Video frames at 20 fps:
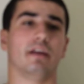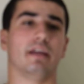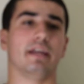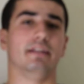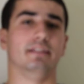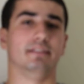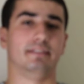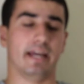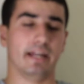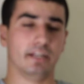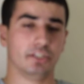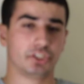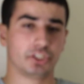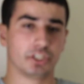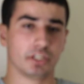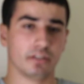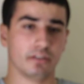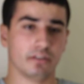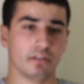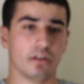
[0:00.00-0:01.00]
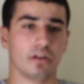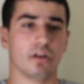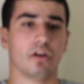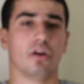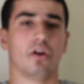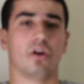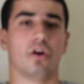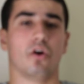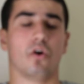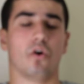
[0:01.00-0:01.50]
intention
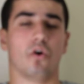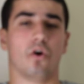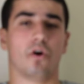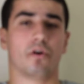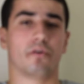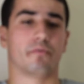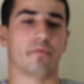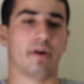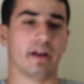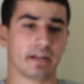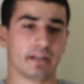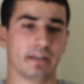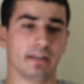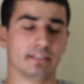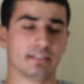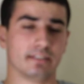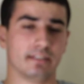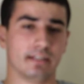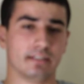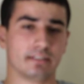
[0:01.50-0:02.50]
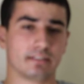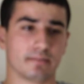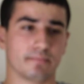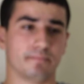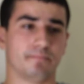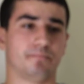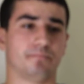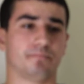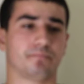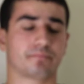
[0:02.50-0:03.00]
or recklessness